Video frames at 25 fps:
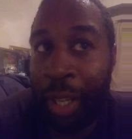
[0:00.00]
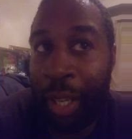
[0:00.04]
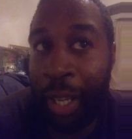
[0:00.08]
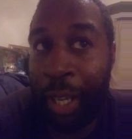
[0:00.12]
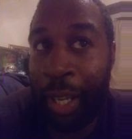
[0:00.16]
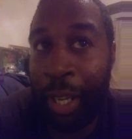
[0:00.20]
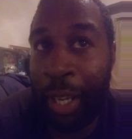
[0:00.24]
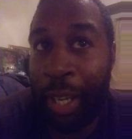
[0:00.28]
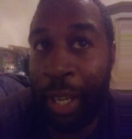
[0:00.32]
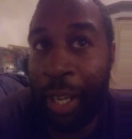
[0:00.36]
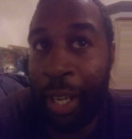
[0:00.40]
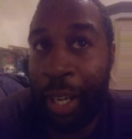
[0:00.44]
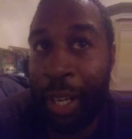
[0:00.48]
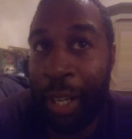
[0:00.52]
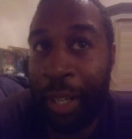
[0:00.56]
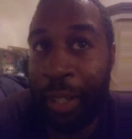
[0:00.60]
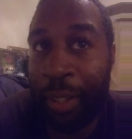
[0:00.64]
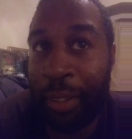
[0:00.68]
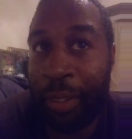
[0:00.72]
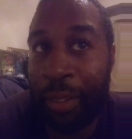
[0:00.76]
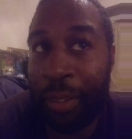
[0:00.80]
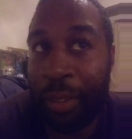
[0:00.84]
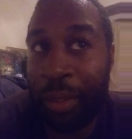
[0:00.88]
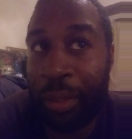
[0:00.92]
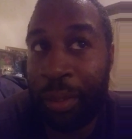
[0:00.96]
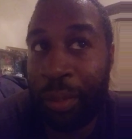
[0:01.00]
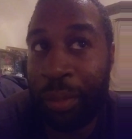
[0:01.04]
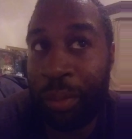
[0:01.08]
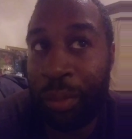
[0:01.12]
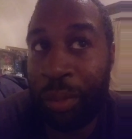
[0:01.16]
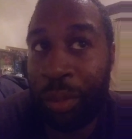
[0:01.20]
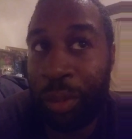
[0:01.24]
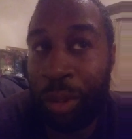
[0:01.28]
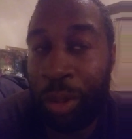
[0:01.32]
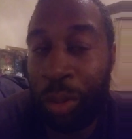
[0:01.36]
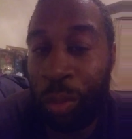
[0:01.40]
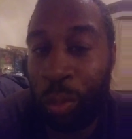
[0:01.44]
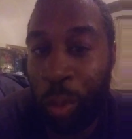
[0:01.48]
And
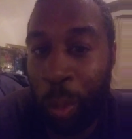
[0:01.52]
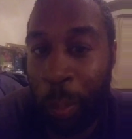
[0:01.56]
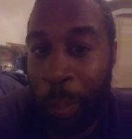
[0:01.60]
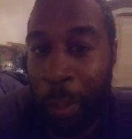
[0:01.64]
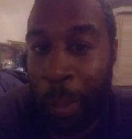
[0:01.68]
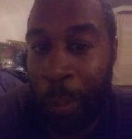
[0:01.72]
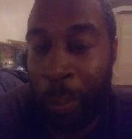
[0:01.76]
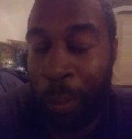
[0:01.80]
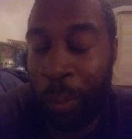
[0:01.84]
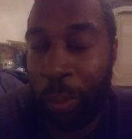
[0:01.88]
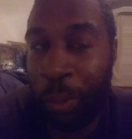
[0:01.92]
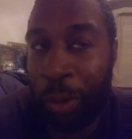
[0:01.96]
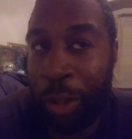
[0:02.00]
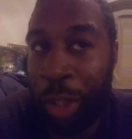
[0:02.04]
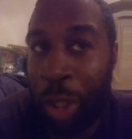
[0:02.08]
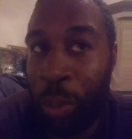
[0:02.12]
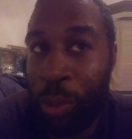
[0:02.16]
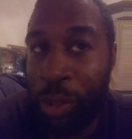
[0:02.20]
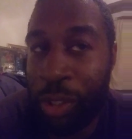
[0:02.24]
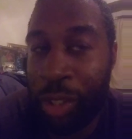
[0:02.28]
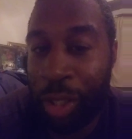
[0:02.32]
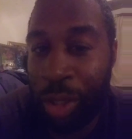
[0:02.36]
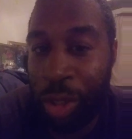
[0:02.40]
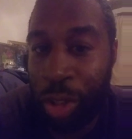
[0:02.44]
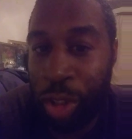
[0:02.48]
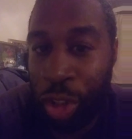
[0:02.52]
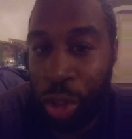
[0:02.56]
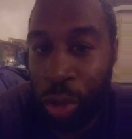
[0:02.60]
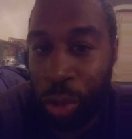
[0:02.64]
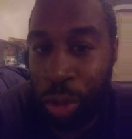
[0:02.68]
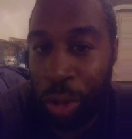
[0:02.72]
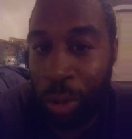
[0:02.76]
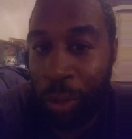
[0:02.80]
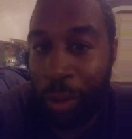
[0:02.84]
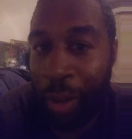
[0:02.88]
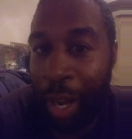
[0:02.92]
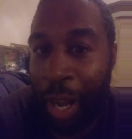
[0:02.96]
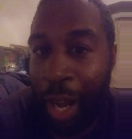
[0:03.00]
remember when you was in
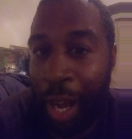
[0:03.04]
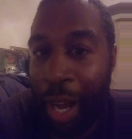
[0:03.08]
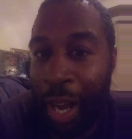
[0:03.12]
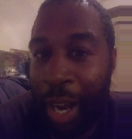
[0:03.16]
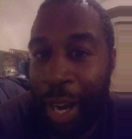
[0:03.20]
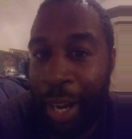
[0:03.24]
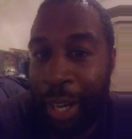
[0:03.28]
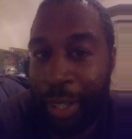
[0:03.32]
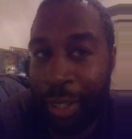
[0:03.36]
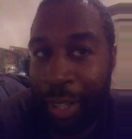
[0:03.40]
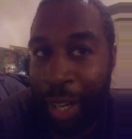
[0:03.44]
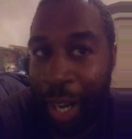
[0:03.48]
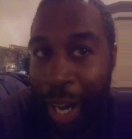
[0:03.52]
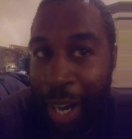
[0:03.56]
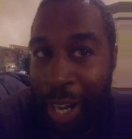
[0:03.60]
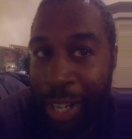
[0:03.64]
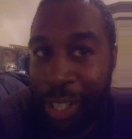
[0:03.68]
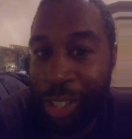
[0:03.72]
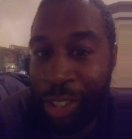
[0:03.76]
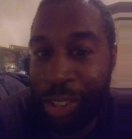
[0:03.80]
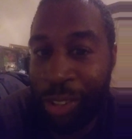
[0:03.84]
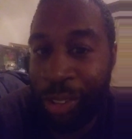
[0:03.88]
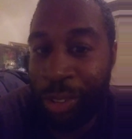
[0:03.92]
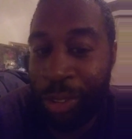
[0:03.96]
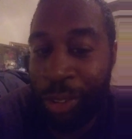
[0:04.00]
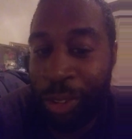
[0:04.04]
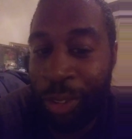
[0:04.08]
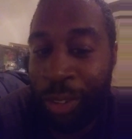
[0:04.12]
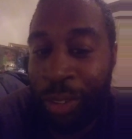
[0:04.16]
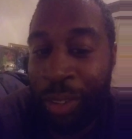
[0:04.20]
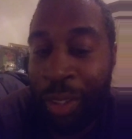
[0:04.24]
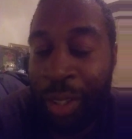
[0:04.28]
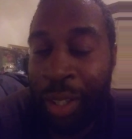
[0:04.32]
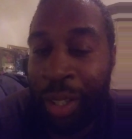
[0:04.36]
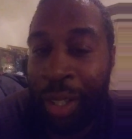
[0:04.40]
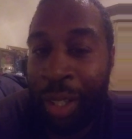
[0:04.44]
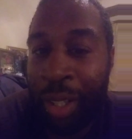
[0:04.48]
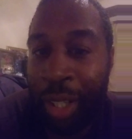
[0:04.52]
junior high and high school
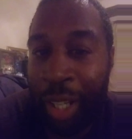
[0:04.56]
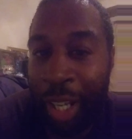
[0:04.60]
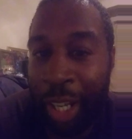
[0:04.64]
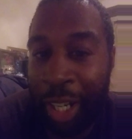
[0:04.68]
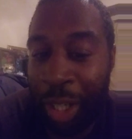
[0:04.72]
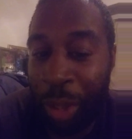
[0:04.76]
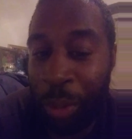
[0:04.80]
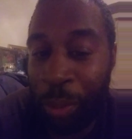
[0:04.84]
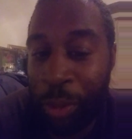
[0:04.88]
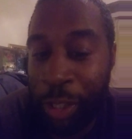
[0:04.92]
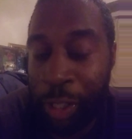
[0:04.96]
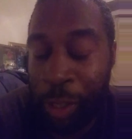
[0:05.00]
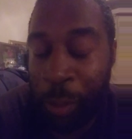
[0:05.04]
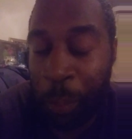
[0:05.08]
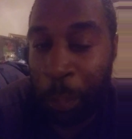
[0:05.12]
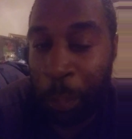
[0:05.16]
and it was